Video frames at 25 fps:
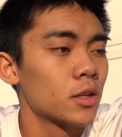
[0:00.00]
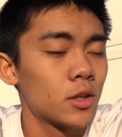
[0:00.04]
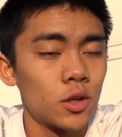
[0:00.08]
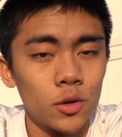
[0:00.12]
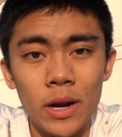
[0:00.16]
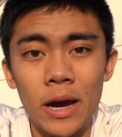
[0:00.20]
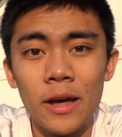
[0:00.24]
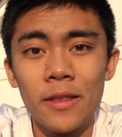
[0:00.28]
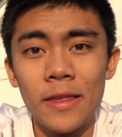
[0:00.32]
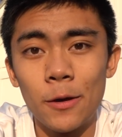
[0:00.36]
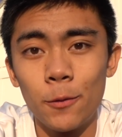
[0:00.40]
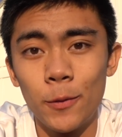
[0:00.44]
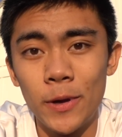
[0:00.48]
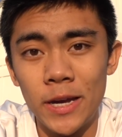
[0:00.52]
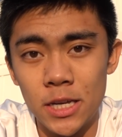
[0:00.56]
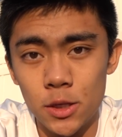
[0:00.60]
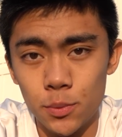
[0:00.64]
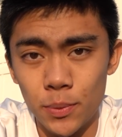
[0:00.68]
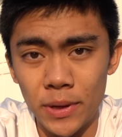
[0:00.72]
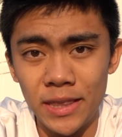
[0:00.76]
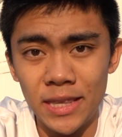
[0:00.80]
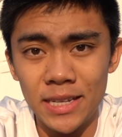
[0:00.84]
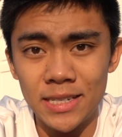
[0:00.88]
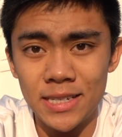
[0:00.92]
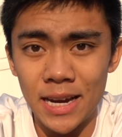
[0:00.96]
So now that we
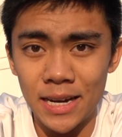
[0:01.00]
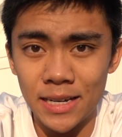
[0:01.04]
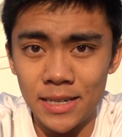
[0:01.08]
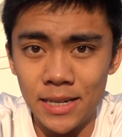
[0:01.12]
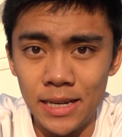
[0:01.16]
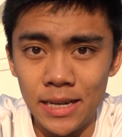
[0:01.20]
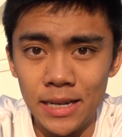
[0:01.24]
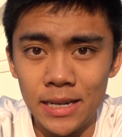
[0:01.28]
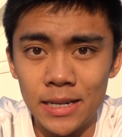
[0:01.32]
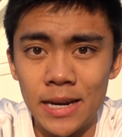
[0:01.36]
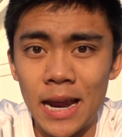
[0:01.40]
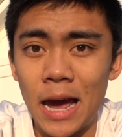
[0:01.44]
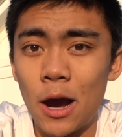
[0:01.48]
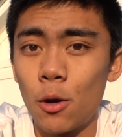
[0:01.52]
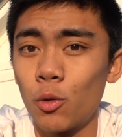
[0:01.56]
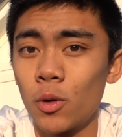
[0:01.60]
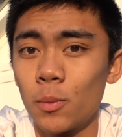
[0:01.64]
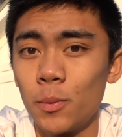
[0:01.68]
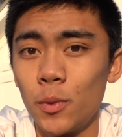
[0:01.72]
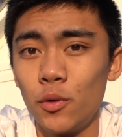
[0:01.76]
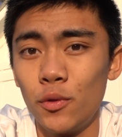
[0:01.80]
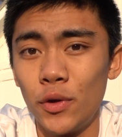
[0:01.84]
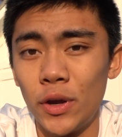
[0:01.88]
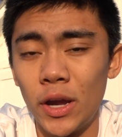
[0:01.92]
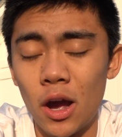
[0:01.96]
explained the technique, now we're
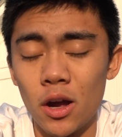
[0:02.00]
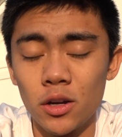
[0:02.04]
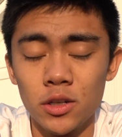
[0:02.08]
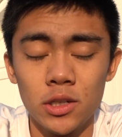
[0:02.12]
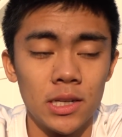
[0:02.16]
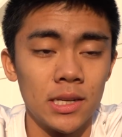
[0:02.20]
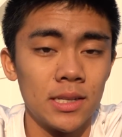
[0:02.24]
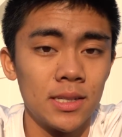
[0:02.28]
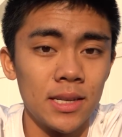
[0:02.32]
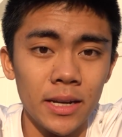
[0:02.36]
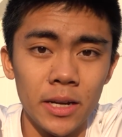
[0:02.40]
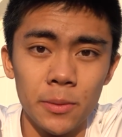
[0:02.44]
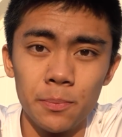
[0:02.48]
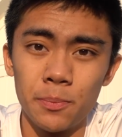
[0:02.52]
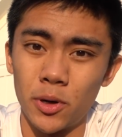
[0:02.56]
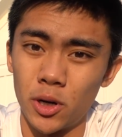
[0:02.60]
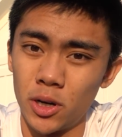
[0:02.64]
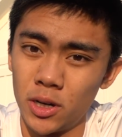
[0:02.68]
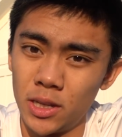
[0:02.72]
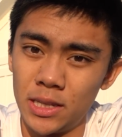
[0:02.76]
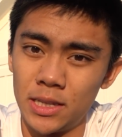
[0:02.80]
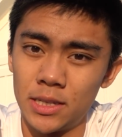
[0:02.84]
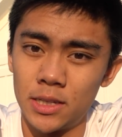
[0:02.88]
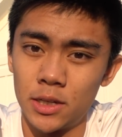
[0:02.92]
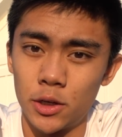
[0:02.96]
moving on to the second
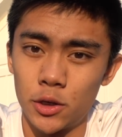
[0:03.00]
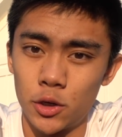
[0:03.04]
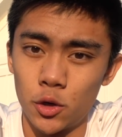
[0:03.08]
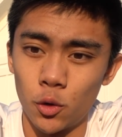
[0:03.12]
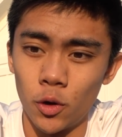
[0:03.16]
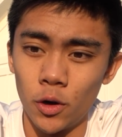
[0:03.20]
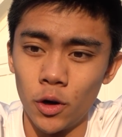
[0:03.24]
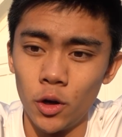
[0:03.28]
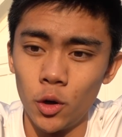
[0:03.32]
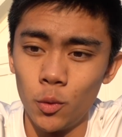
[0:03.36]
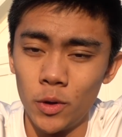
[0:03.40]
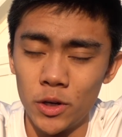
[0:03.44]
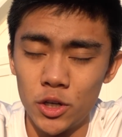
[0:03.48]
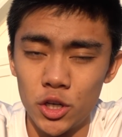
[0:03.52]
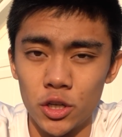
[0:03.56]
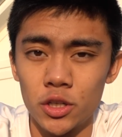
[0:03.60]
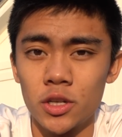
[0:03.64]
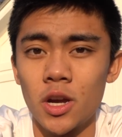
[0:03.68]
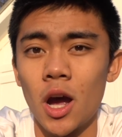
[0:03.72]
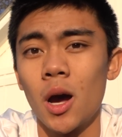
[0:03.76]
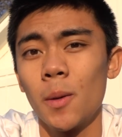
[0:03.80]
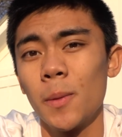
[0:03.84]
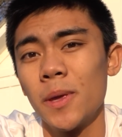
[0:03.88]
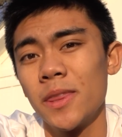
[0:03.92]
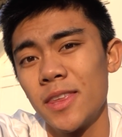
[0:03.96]
part of this tutorial, which is
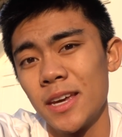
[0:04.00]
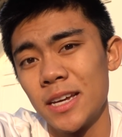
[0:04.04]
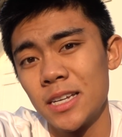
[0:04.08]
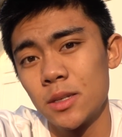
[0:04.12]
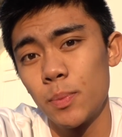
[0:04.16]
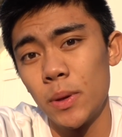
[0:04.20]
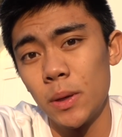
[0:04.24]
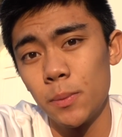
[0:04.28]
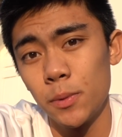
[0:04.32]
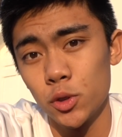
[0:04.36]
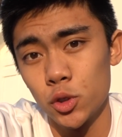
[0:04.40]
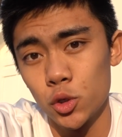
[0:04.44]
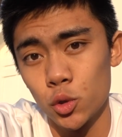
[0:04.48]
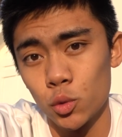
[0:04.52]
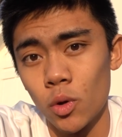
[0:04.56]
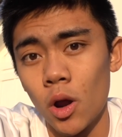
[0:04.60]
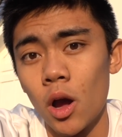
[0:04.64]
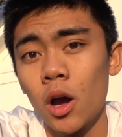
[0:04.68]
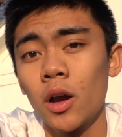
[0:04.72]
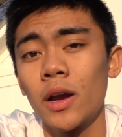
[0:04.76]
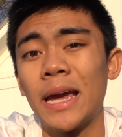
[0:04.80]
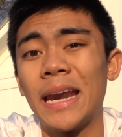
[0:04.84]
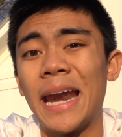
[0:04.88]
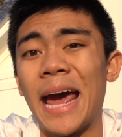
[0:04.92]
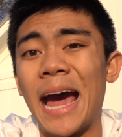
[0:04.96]
common things people do
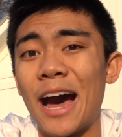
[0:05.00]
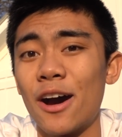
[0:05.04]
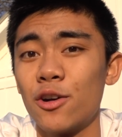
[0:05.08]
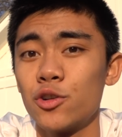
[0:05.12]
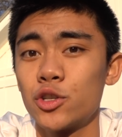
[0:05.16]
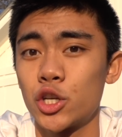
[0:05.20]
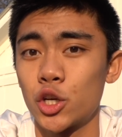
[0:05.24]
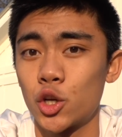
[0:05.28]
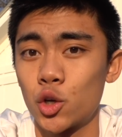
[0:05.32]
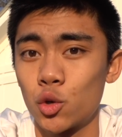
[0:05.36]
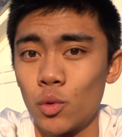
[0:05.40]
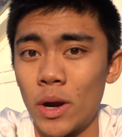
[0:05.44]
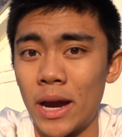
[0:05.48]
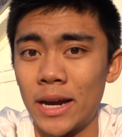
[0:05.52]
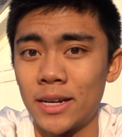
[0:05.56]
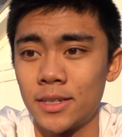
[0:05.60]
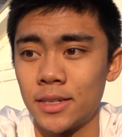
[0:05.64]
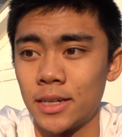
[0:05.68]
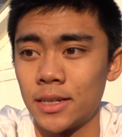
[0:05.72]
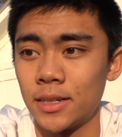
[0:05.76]
wrong and how to correct